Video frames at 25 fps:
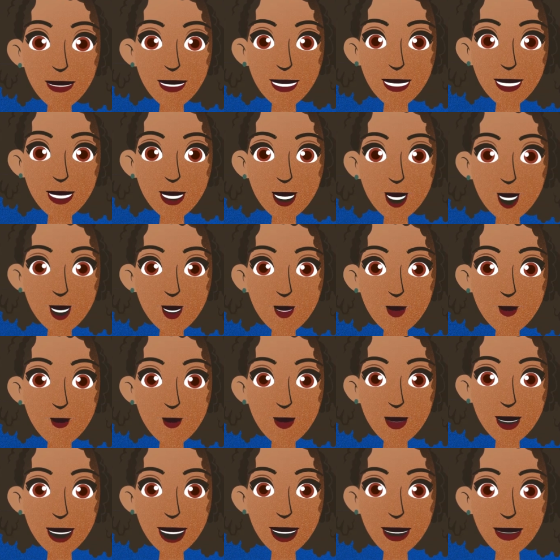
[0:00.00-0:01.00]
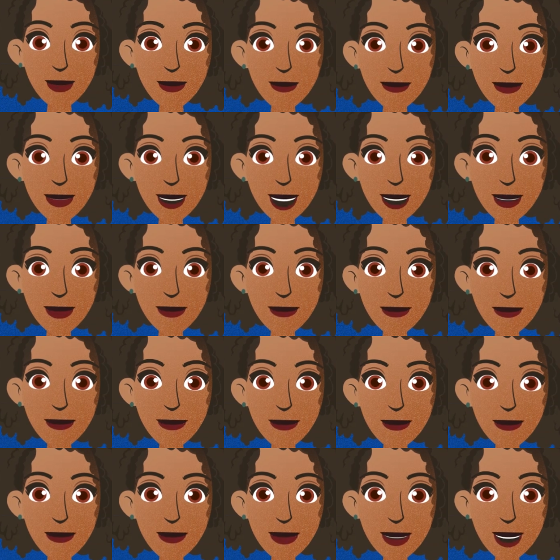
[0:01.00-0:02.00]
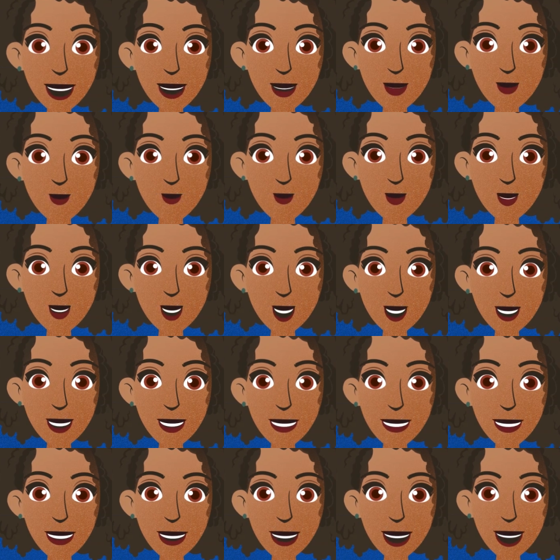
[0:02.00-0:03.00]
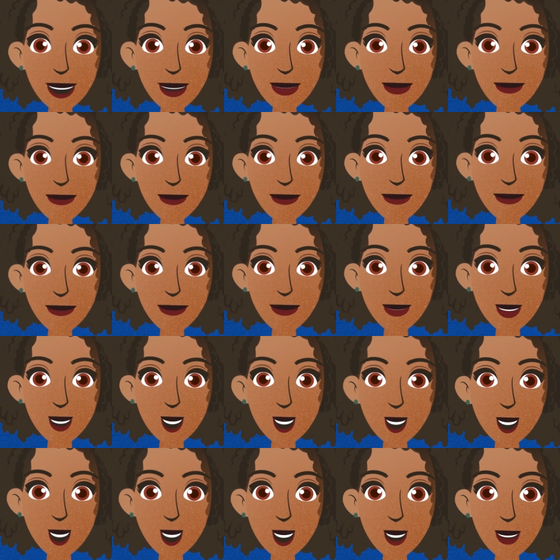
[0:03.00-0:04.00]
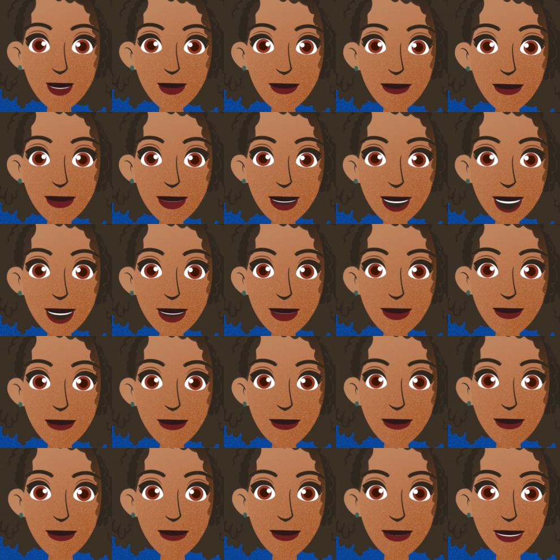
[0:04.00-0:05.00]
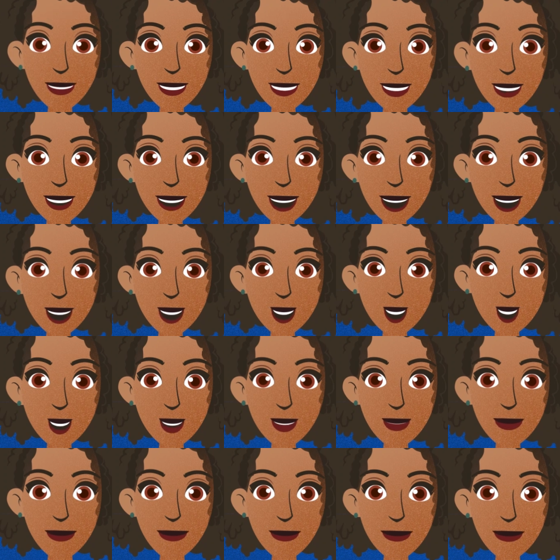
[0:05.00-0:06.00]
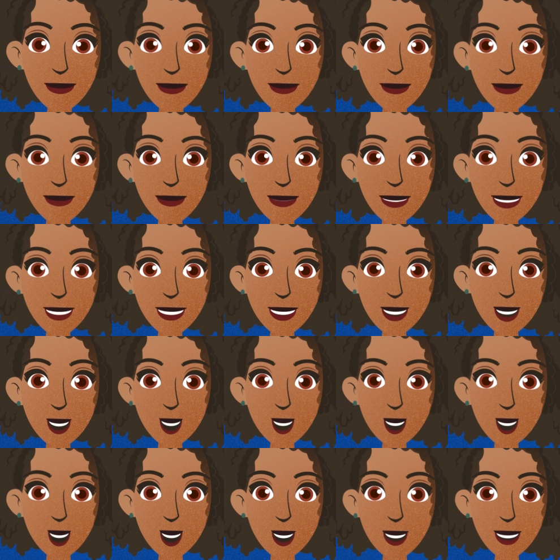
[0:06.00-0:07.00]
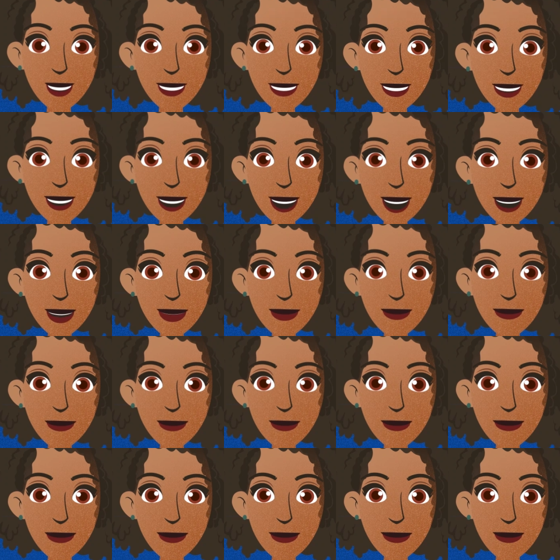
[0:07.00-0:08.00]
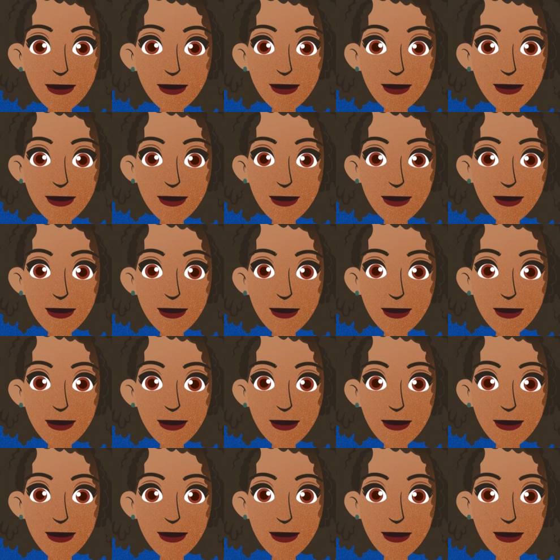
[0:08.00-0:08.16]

a trusted electronic leaflet, plus other digital services, will empower patients to manage their condition and improve health outcomes.